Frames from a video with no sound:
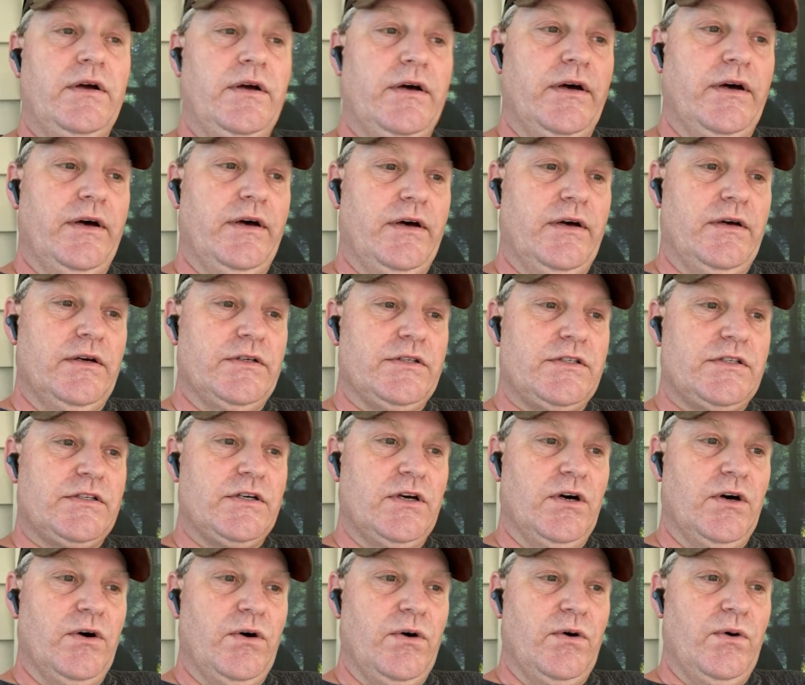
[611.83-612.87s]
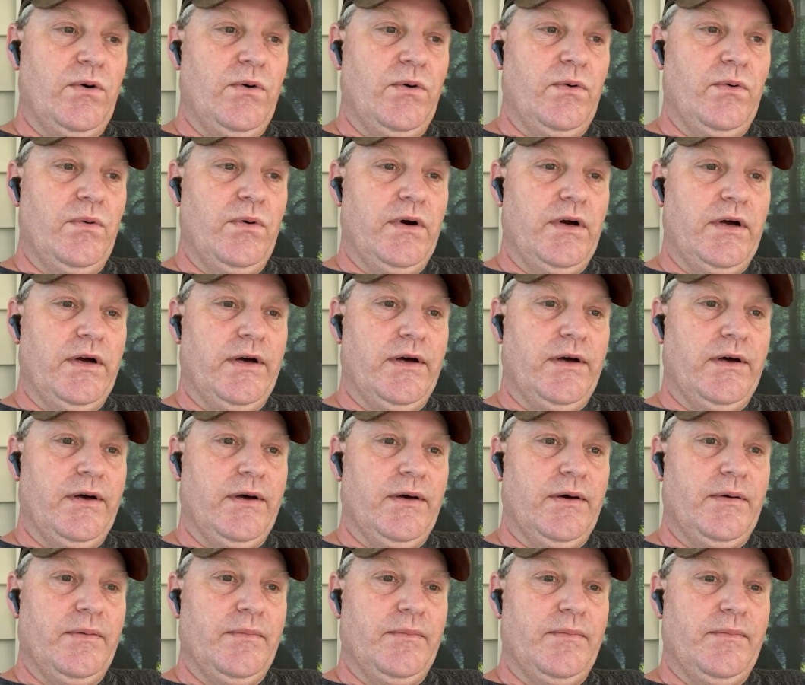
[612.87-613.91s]
Uh, so
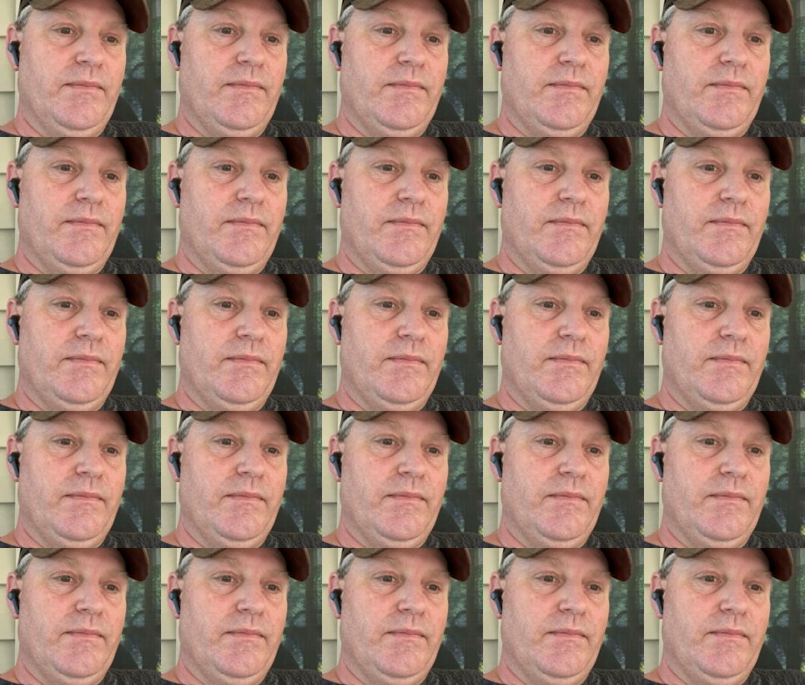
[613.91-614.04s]
um,